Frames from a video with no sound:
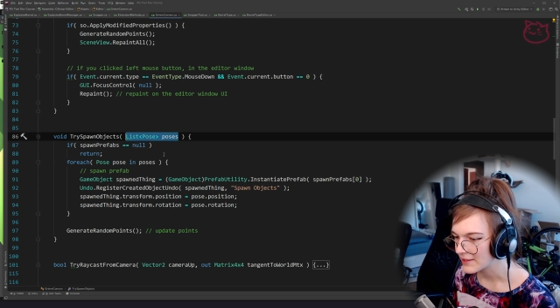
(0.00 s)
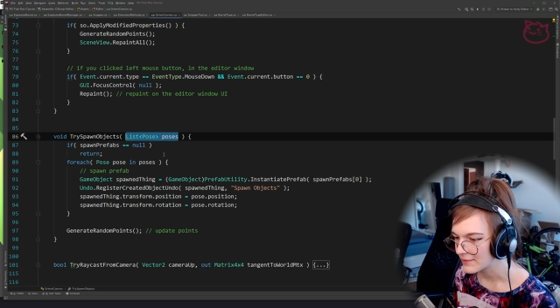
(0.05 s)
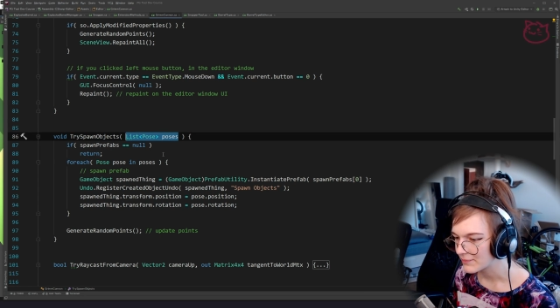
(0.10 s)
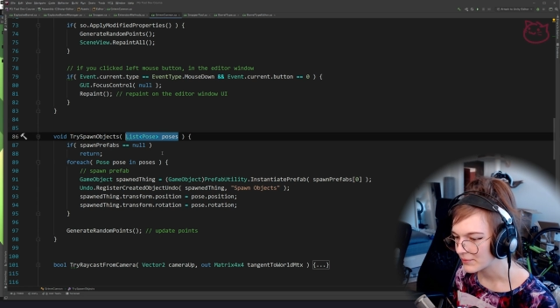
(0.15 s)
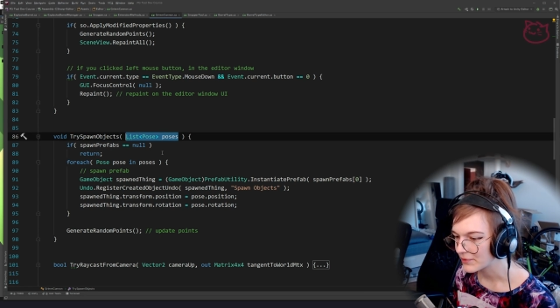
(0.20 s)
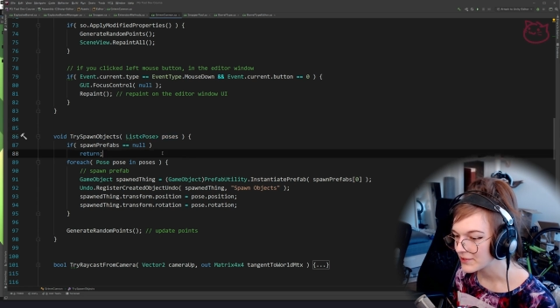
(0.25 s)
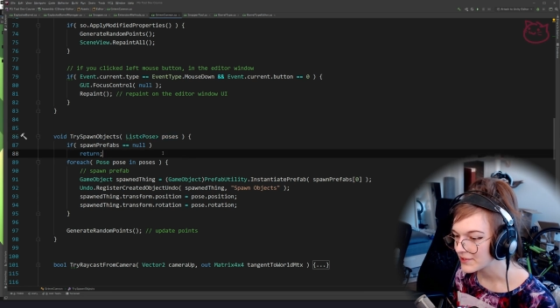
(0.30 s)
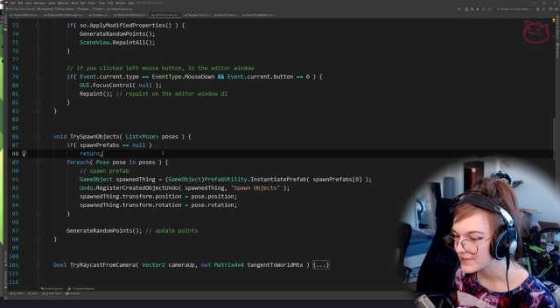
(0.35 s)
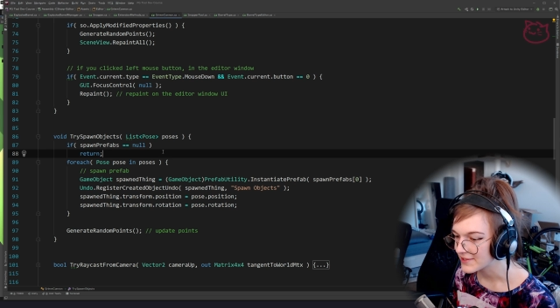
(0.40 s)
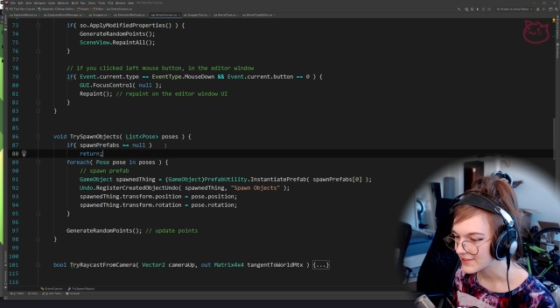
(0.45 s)

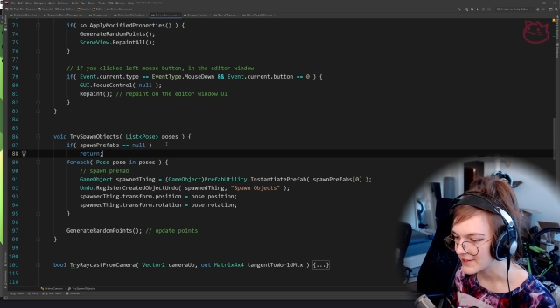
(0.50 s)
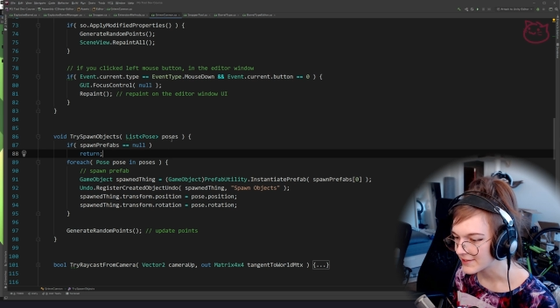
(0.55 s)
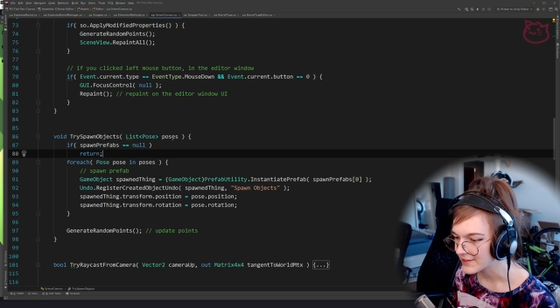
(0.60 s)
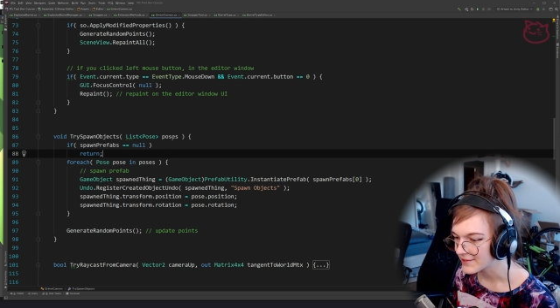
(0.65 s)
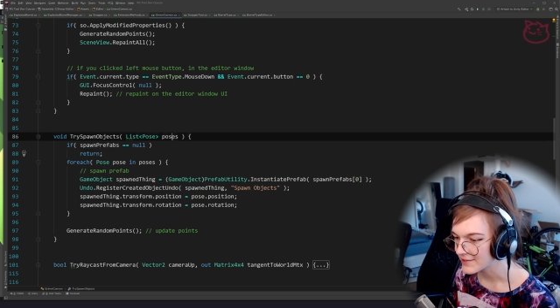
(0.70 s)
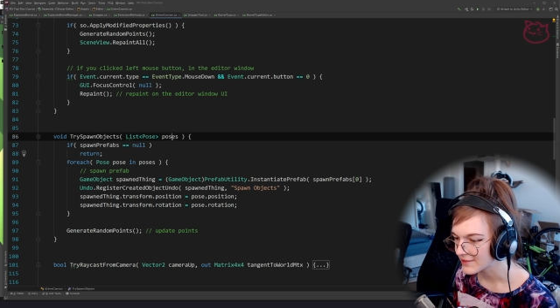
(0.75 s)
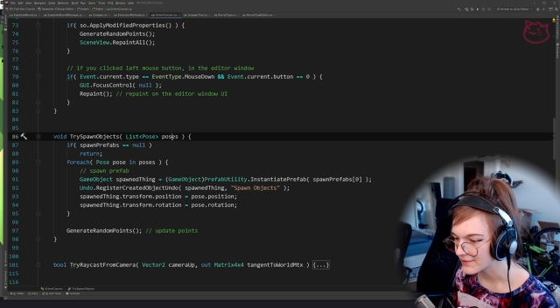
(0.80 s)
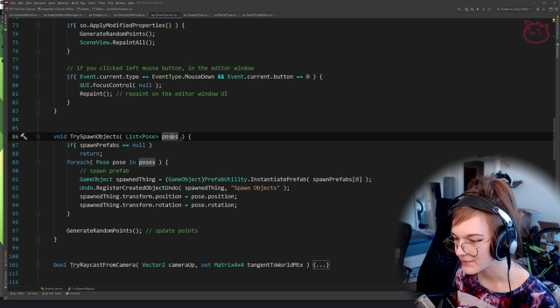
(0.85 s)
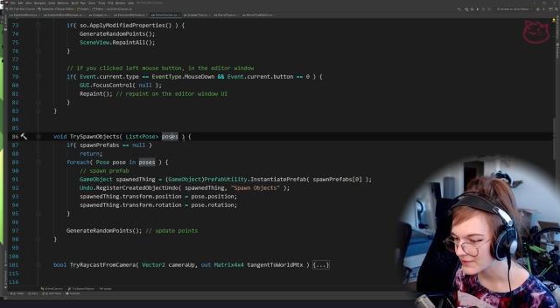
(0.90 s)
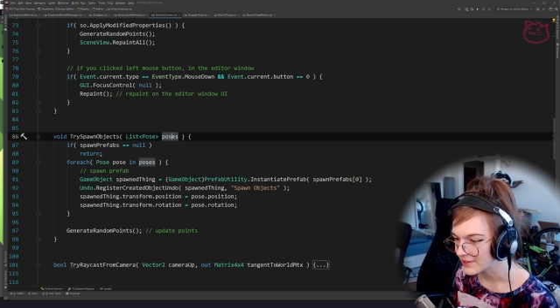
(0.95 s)
points here,
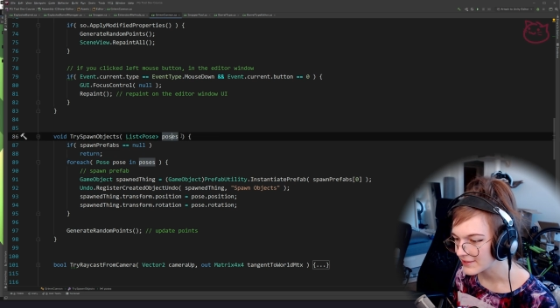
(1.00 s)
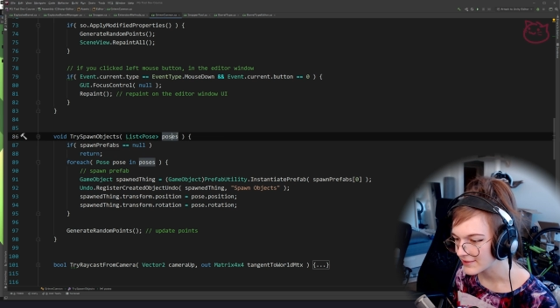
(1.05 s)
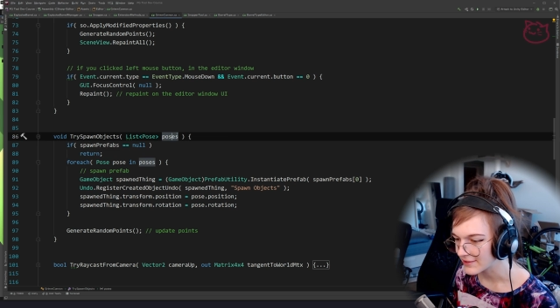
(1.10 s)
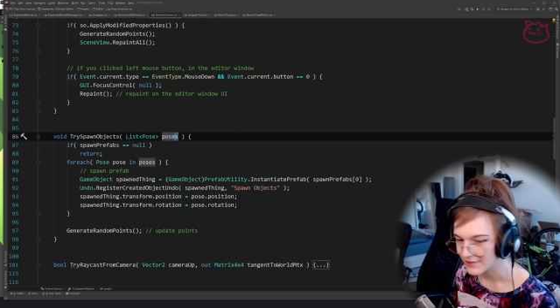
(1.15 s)
so we need